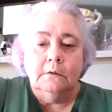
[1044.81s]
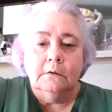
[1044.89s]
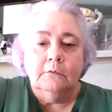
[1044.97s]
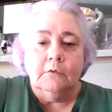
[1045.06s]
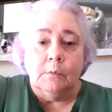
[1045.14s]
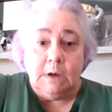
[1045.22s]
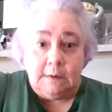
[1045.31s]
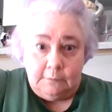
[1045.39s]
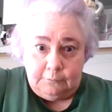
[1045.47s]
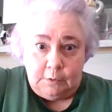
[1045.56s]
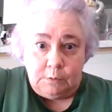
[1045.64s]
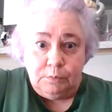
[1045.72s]
from a
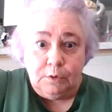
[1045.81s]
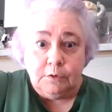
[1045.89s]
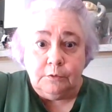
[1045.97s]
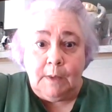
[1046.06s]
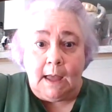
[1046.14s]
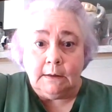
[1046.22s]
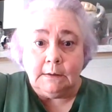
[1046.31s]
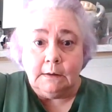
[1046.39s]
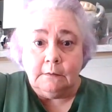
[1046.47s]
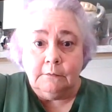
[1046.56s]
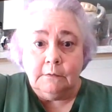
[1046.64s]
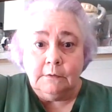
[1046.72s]
different
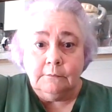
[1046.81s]
perspective.